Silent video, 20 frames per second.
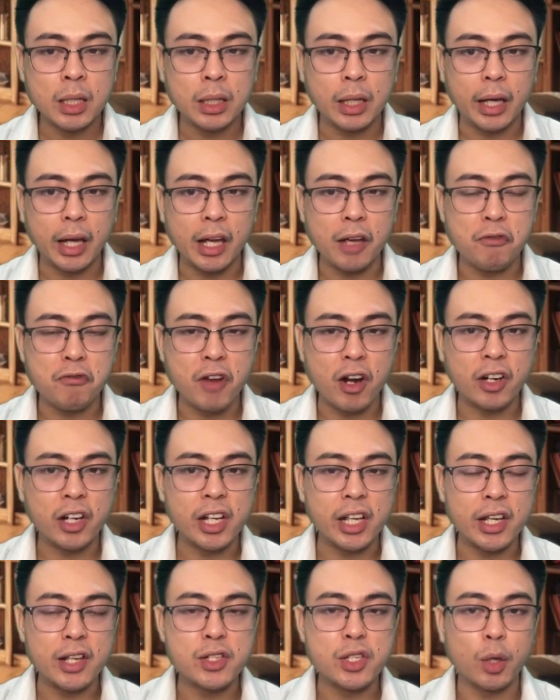a very
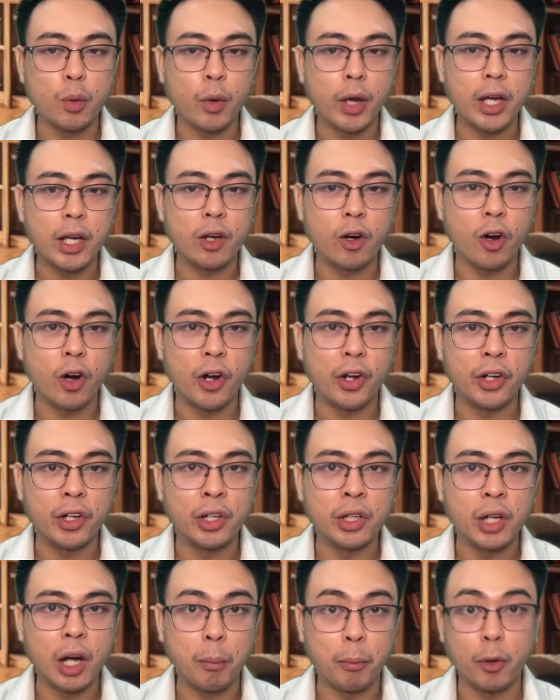easy way
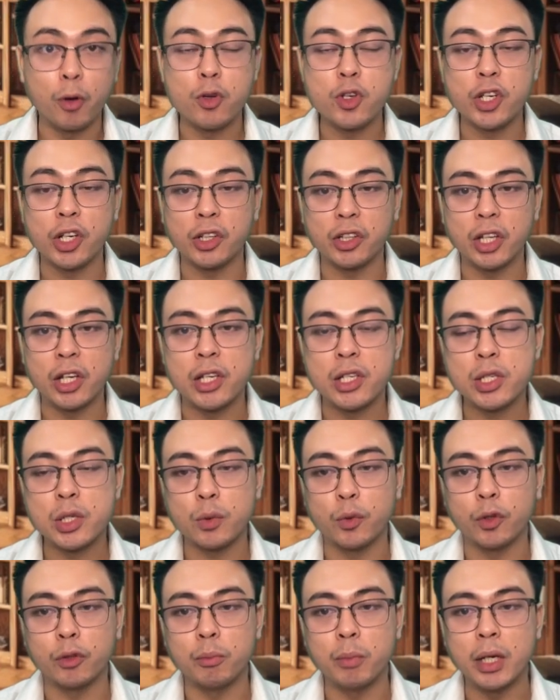on approaching this
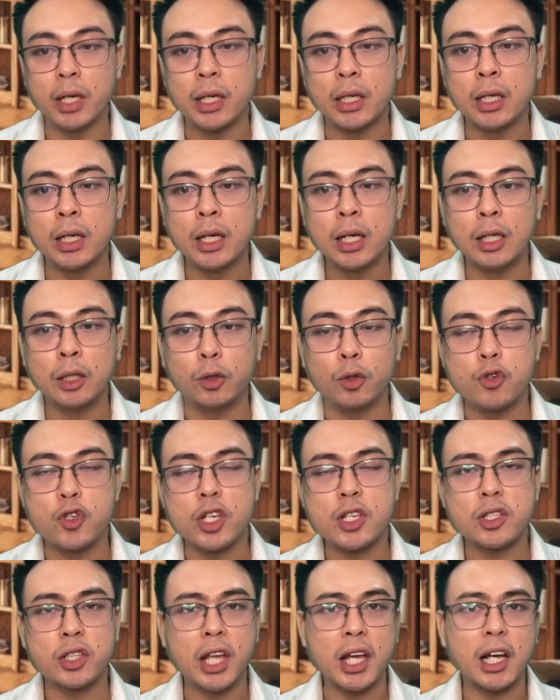would be to
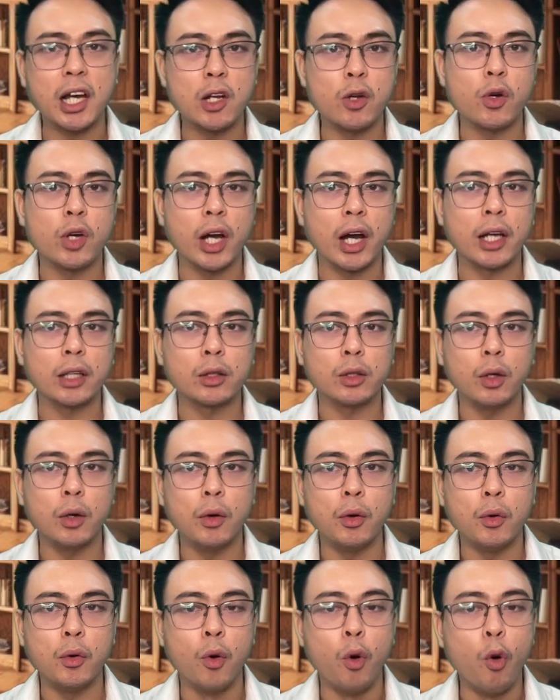just take a look at
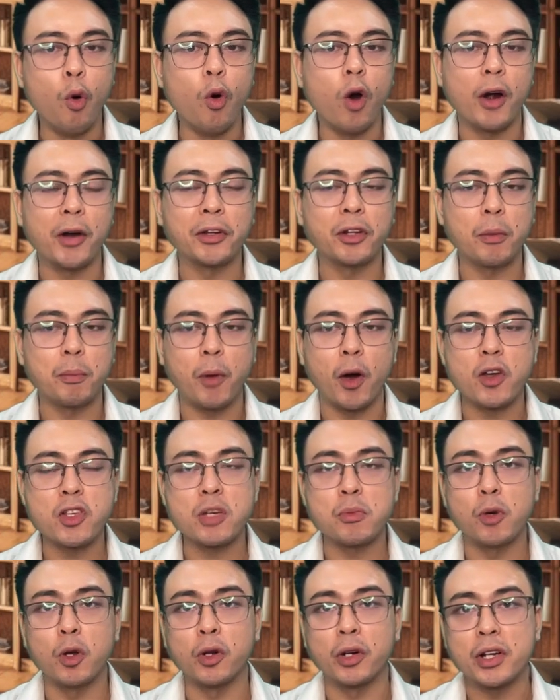who are the
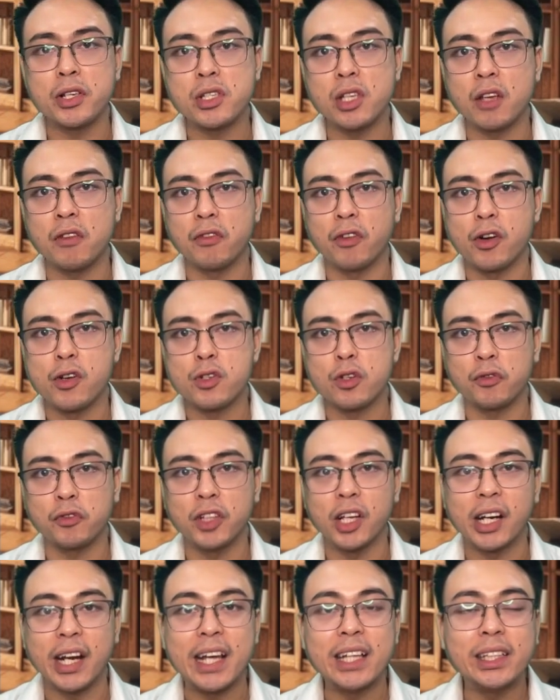possible receivers of
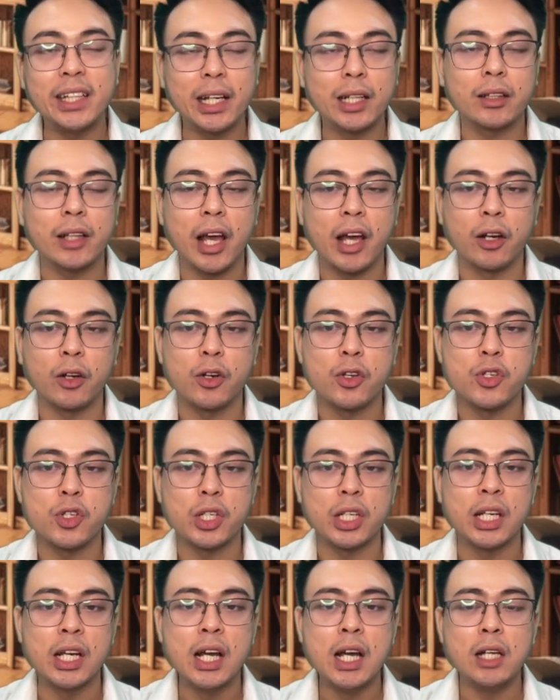the radiant
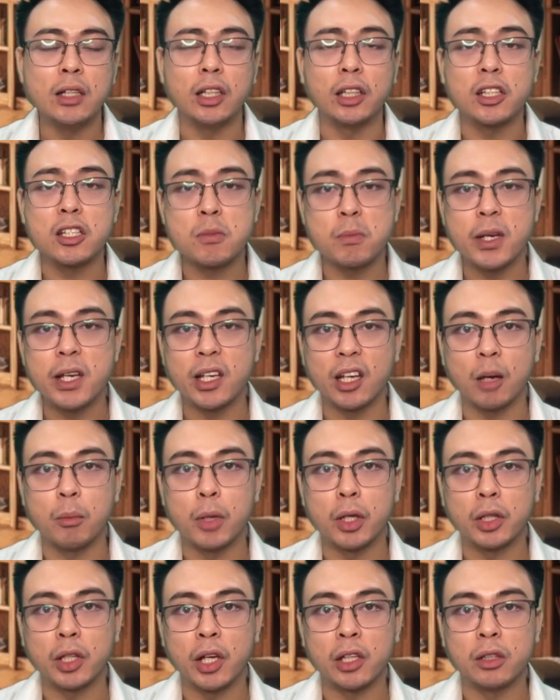energy that is being
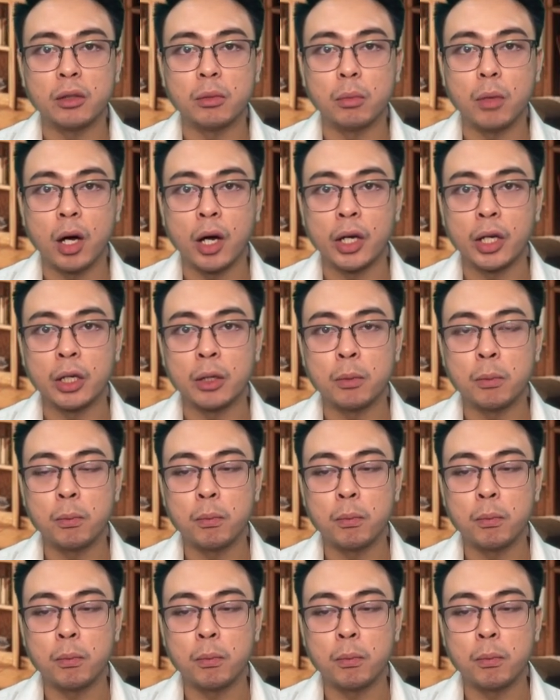emitted by